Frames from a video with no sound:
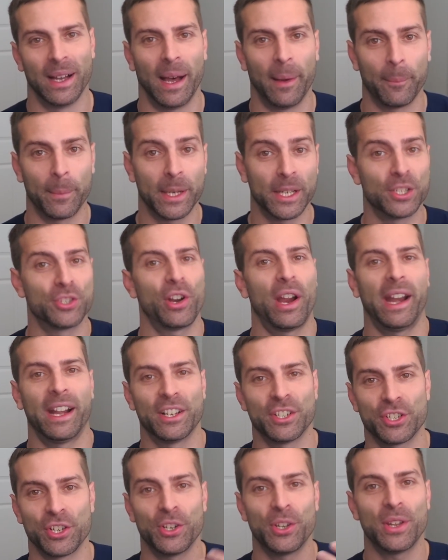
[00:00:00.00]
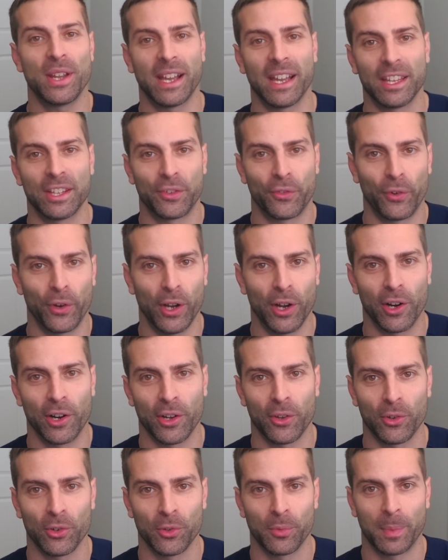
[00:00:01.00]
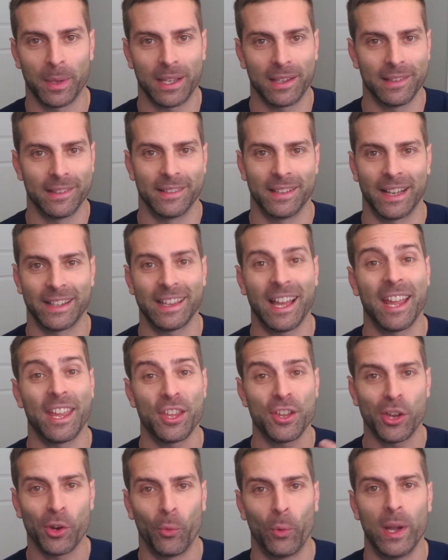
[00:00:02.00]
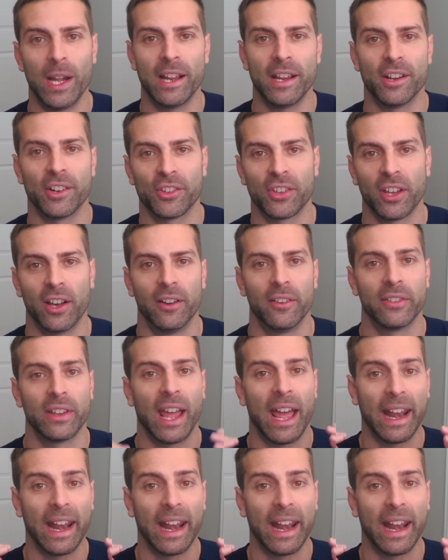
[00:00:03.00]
I'm gonna try to show you guys free articles because like that you could read it yourself.